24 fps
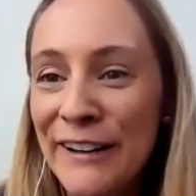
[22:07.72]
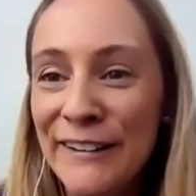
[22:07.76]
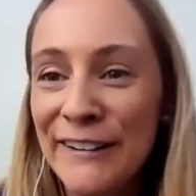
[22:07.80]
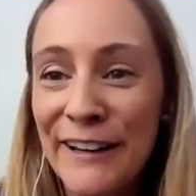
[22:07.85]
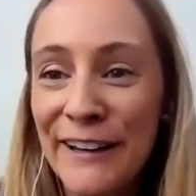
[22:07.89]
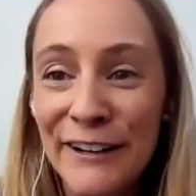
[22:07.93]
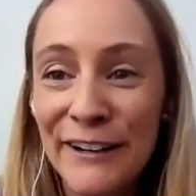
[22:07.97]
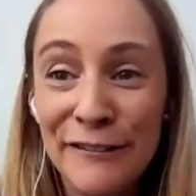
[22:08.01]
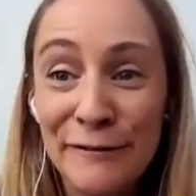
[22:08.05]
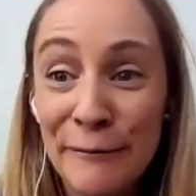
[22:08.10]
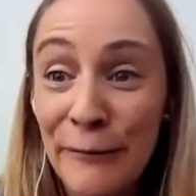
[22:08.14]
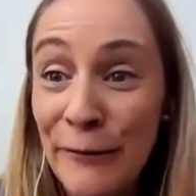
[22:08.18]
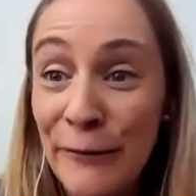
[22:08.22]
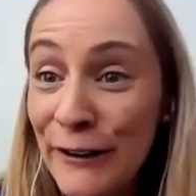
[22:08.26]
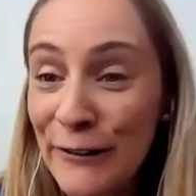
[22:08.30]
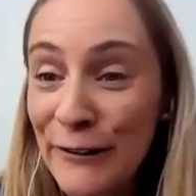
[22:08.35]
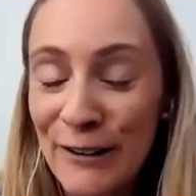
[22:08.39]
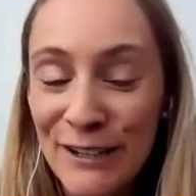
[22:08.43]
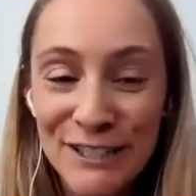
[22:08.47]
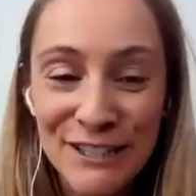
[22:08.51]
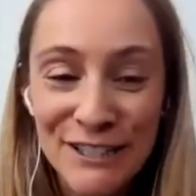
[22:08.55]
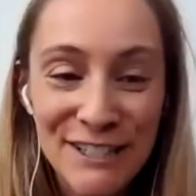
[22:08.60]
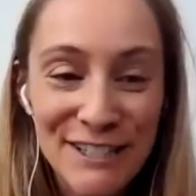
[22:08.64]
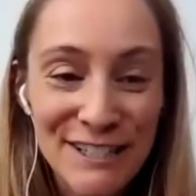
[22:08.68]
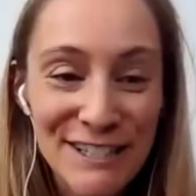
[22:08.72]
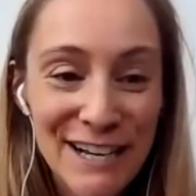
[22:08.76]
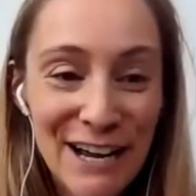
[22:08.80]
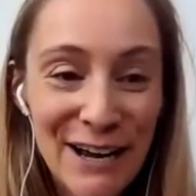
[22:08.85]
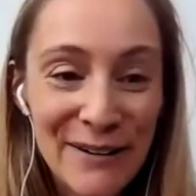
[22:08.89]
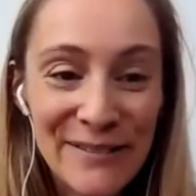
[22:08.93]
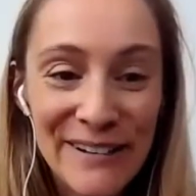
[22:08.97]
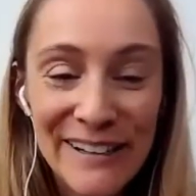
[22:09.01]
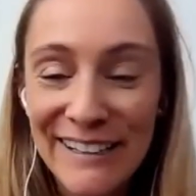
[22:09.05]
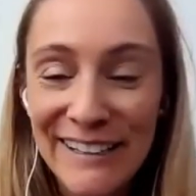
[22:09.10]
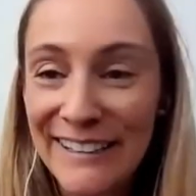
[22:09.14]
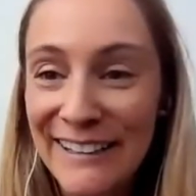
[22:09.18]
had a lot of more questions
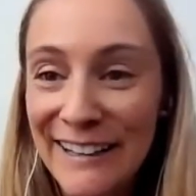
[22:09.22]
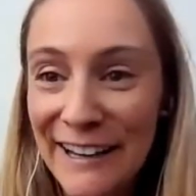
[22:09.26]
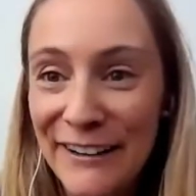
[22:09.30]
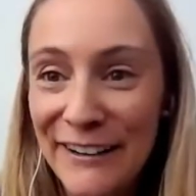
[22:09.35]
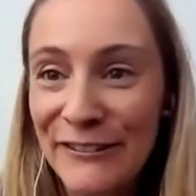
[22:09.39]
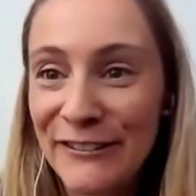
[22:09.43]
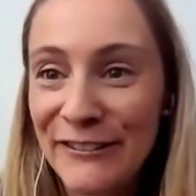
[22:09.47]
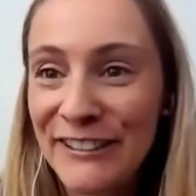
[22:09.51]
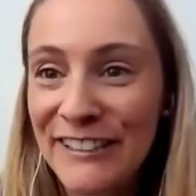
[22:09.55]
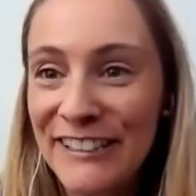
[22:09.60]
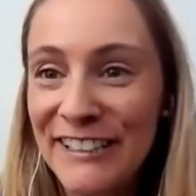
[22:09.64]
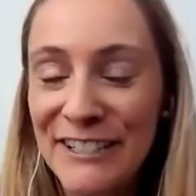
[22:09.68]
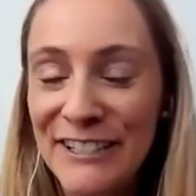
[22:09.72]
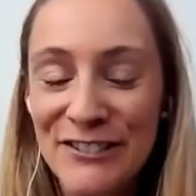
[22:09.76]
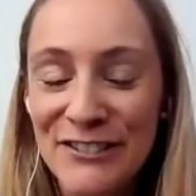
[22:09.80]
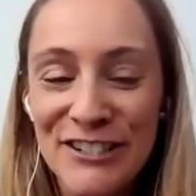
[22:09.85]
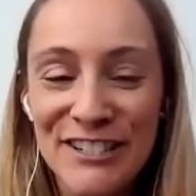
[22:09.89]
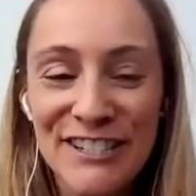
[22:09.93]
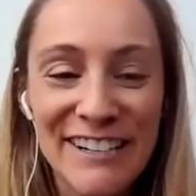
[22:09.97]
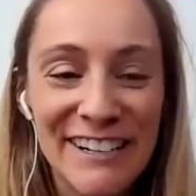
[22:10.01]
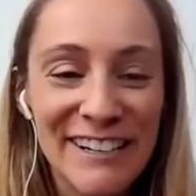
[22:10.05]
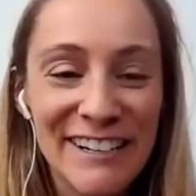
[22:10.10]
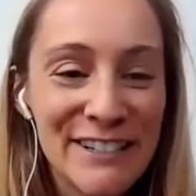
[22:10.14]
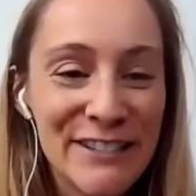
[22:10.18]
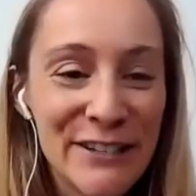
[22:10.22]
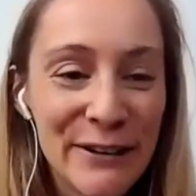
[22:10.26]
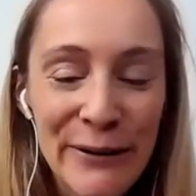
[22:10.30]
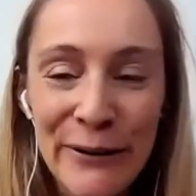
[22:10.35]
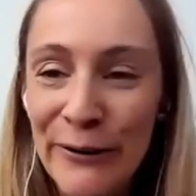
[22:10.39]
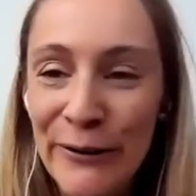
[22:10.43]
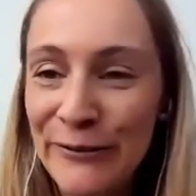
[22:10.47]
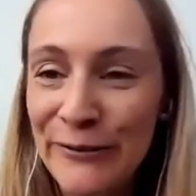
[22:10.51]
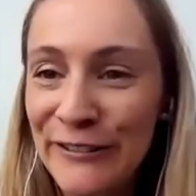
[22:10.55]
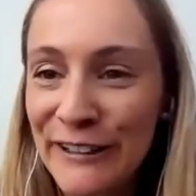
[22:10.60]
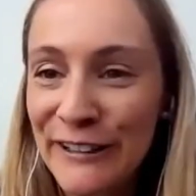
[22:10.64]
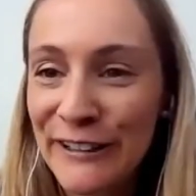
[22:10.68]
come in that are really interesting, so
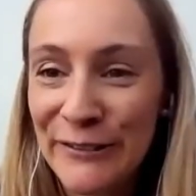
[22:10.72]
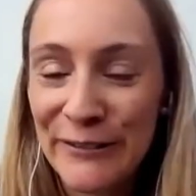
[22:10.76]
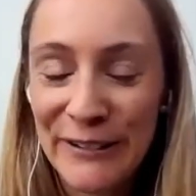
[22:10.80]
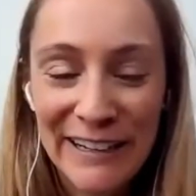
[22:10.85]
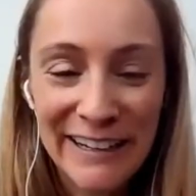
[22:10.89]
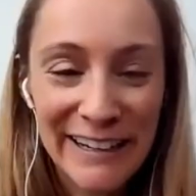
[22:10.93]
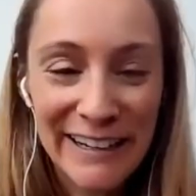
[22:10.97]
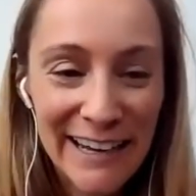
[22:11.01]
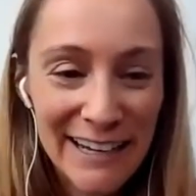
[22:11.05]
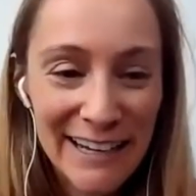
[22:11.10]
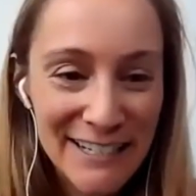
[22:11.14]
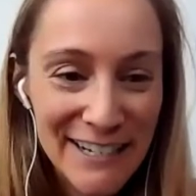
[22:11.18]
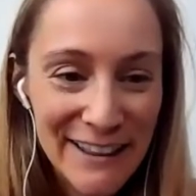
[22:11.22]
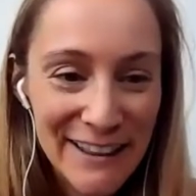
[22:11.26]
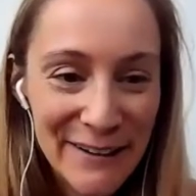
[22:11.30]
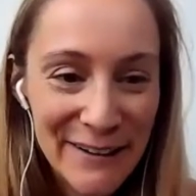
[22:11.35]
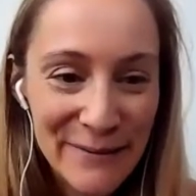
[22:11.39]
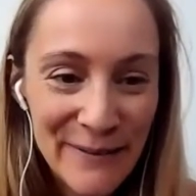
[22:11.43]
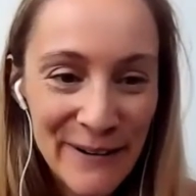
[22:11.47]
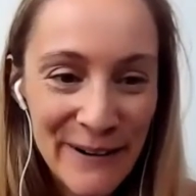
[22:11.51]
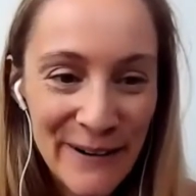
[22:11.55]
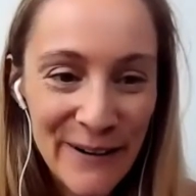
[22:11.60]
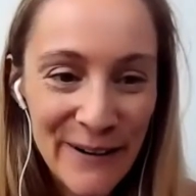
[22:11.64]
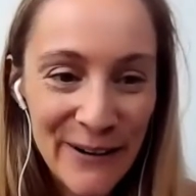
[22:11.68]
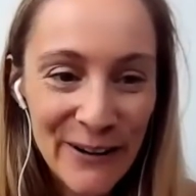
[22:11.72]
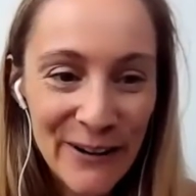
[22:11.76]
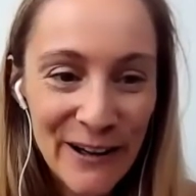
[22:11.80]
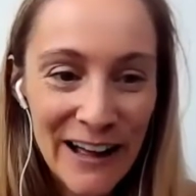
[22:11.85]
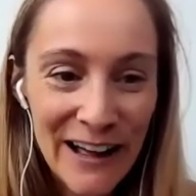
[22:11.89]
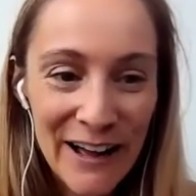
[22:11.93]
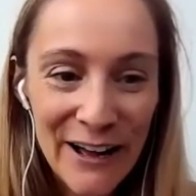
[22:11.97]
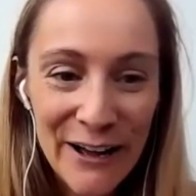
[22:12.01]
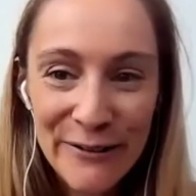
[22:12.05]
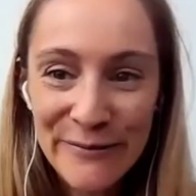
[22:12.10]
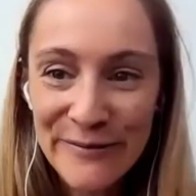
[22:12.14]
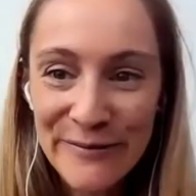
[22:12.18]
hopefully we can get to them all.
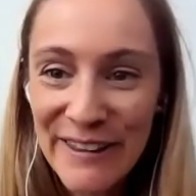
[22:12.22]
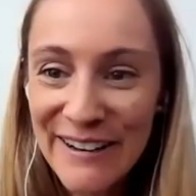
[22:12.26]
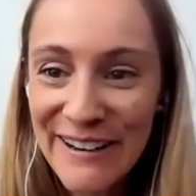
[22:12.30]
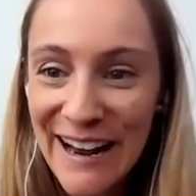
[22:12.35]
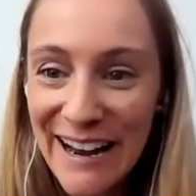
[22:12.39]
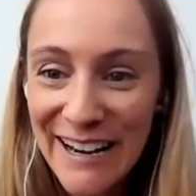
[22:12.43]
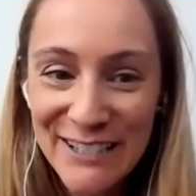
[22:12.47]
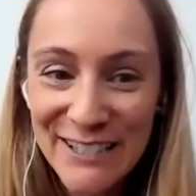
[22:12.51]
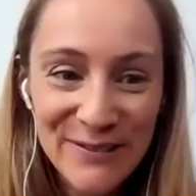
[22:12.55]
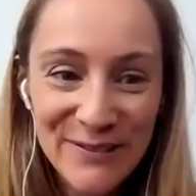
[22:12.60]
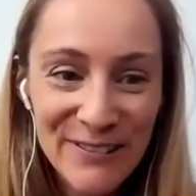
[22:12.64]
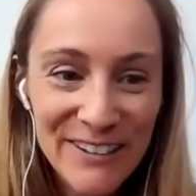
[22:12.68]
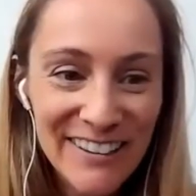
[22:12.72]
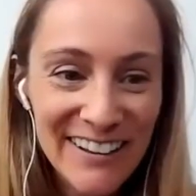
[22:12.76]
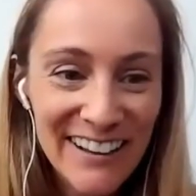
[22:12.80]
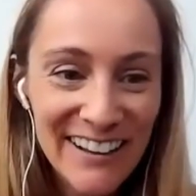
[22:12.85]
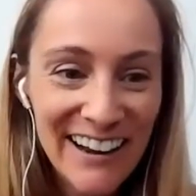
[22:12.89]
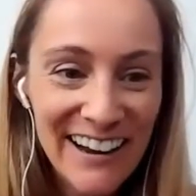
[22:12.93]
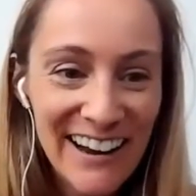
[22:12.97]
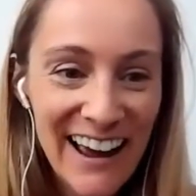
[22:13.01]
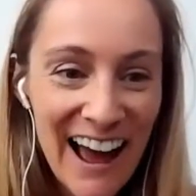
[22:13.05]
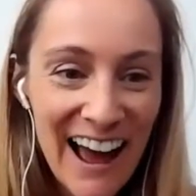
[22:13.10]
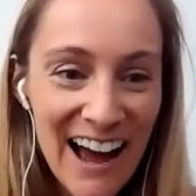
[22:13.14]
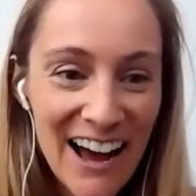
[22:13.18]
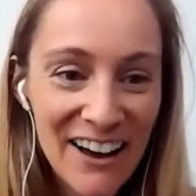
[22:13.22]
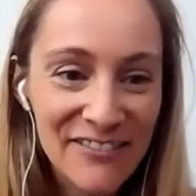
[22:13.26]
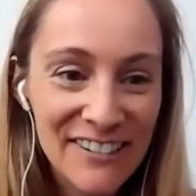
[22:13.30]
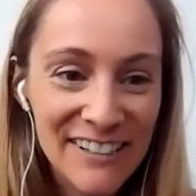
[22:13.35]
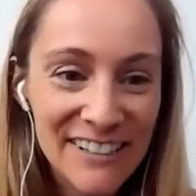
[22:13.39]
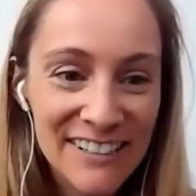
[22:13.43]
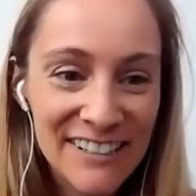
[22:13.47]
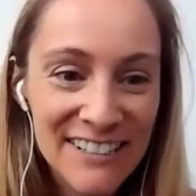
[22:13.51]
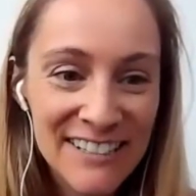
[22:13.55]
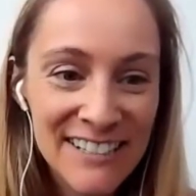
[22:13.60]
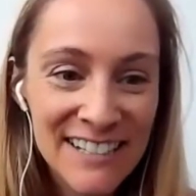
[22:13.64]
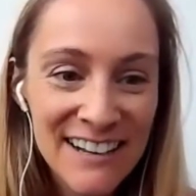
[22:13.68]
The next one that I have
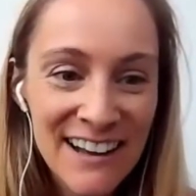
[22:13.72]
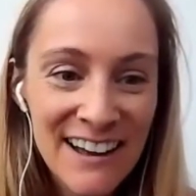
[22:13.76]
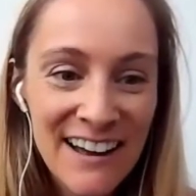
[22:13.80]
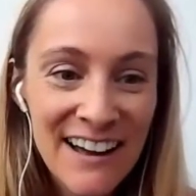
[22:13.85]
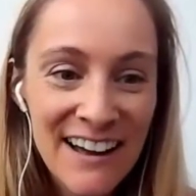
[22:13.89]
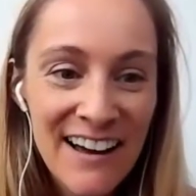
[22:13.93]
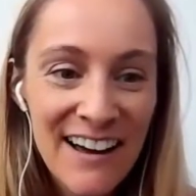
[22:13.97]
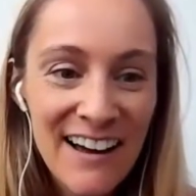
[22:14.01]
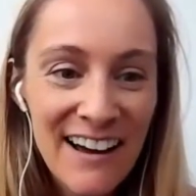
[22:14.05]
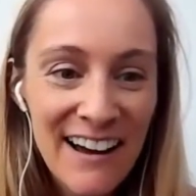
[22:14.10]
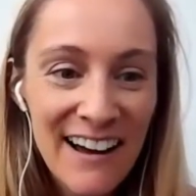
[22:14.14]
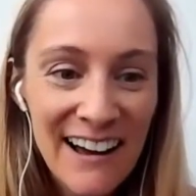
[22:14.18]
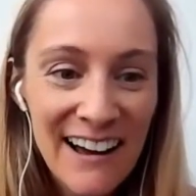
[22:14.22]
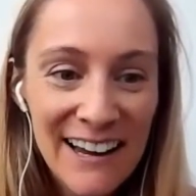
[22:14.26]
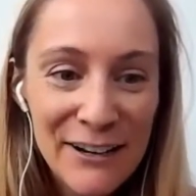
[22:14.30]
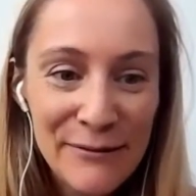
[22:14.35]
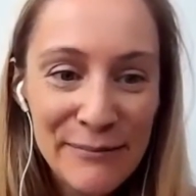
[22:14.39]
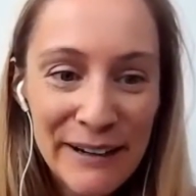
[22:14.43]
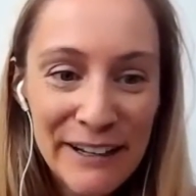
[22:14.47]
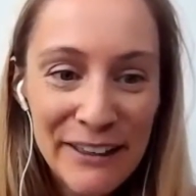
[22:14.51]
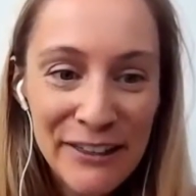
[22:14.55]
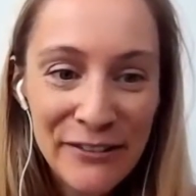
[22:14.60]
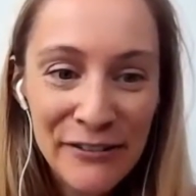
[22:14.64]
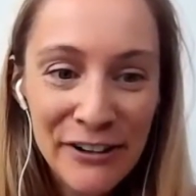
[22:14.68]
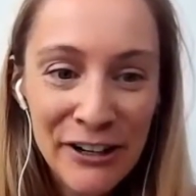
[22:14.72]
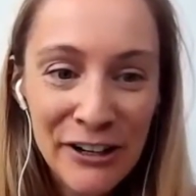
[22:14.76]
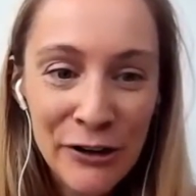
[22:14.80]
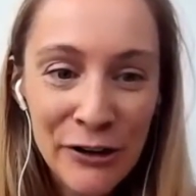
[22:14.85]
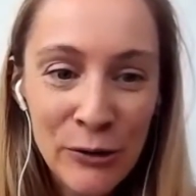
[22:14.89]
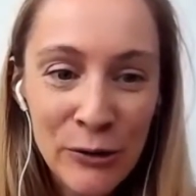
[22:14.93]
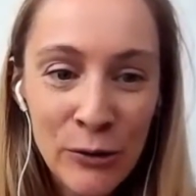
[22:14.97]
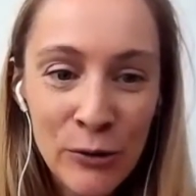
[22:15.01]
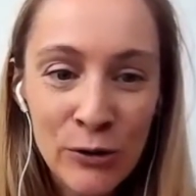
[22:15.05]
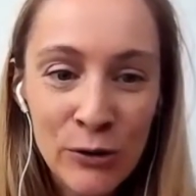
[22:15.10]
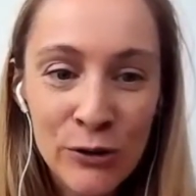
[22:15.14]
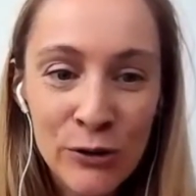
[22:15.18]
is, hi, my
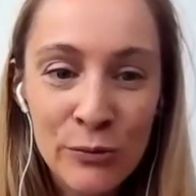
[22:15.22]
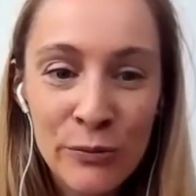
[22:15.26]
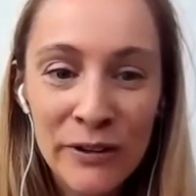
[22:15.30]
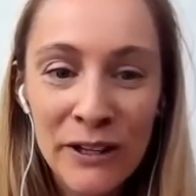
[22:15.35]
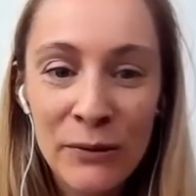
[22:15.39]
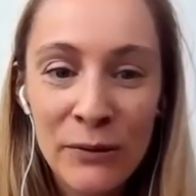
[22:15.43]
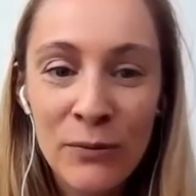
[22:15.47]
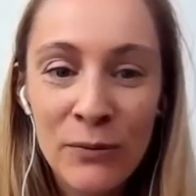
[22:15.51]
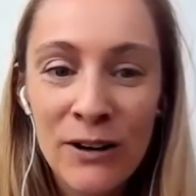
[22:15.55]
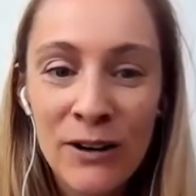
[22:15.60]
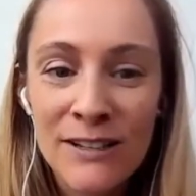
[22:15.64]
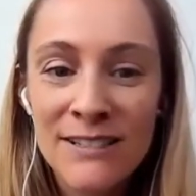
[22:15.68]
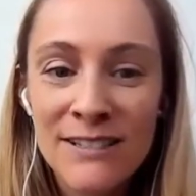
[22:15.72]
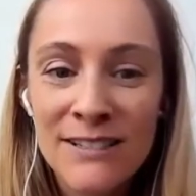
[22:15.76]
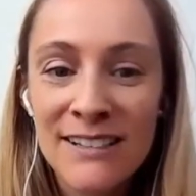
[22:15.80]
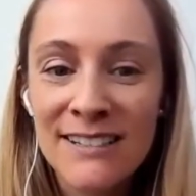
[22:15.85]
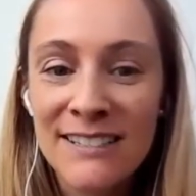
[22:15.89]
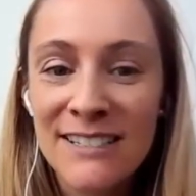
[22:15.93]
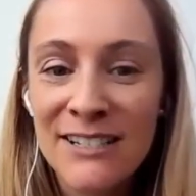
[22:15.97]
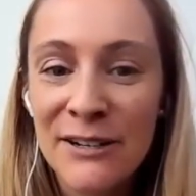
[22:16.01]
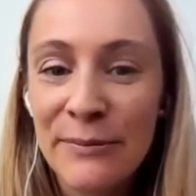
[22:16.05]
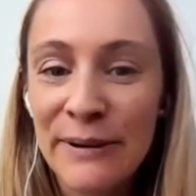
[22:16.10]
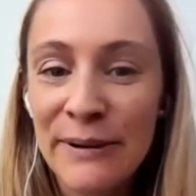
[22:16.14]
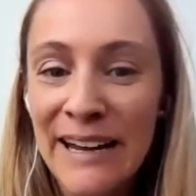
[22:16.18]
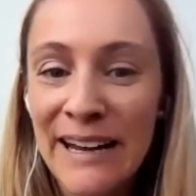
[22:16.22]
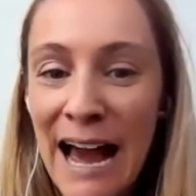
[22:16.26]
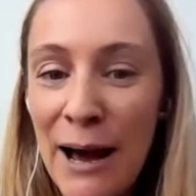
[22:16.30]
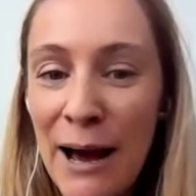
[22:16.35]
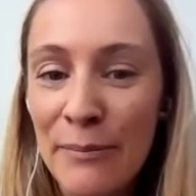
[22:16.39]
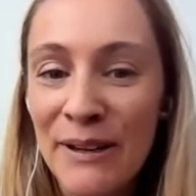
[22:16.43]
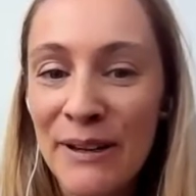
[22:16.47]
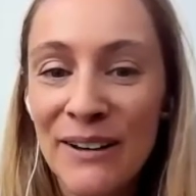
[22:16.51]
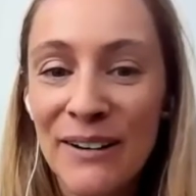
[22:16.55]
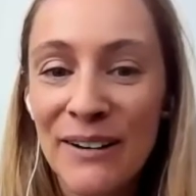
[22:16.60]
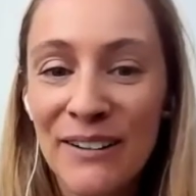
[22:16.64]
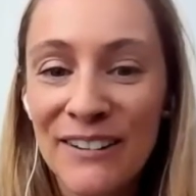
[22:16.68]
3-year-old really wants us to be
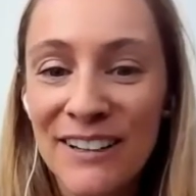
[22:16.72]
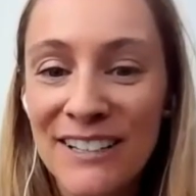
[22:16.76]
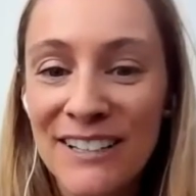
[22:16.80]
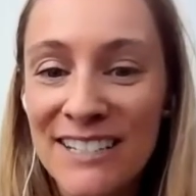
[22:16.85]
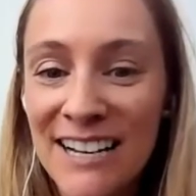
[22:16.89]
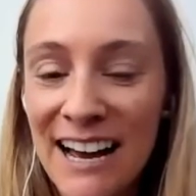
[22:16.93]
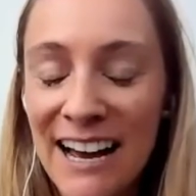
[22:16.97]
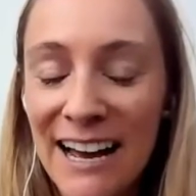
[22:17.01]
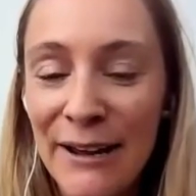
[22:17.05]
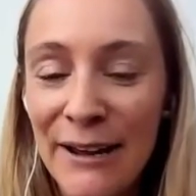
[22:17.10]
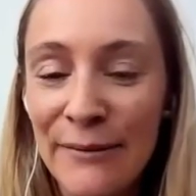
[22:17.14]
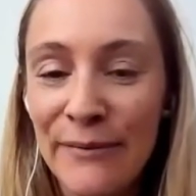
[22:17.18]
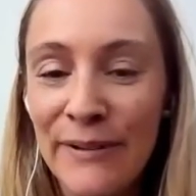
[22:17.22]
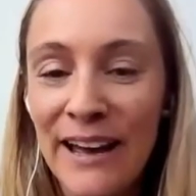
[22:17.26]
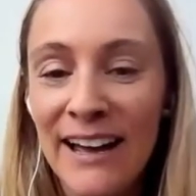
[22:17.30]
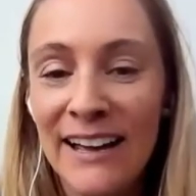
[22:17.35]
happy all the time.